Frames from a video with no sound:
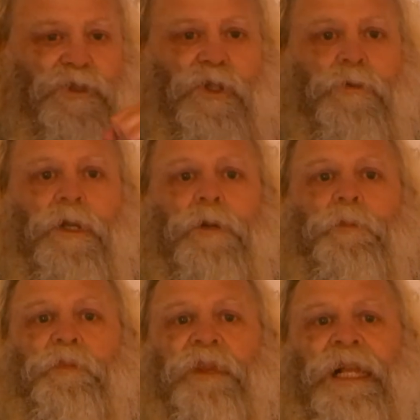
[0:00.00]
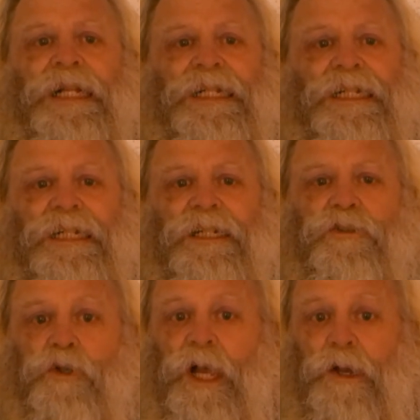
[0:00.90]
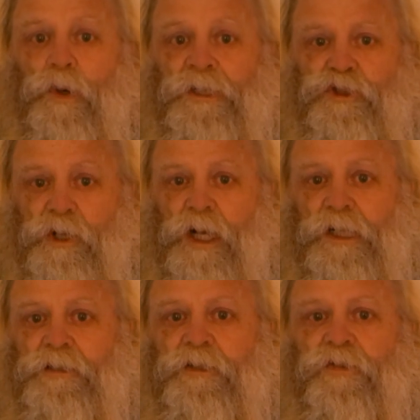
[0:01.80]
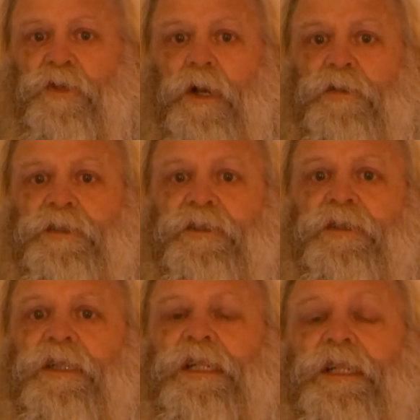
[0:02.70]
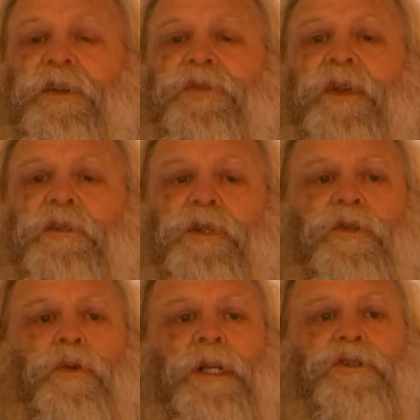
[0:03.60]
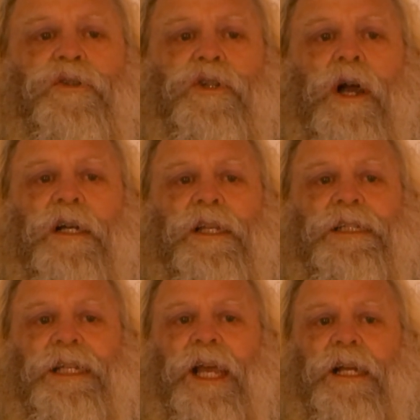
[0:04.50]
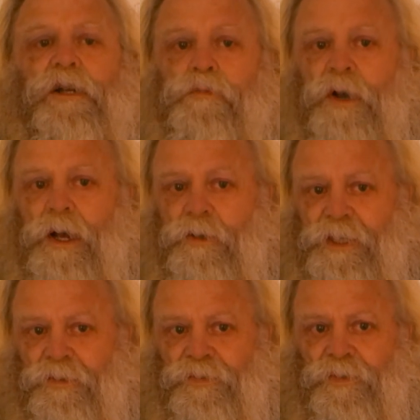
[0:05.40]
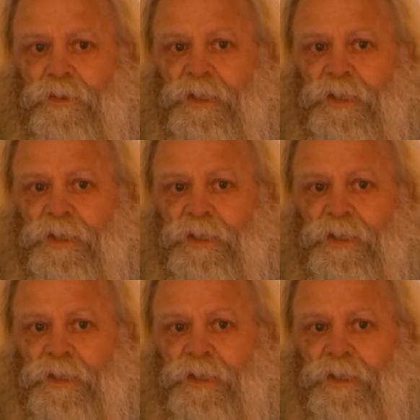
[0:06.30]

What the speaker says: Excuse me. Try it with chocolate desserts, such as rich chocolate cake or brownies.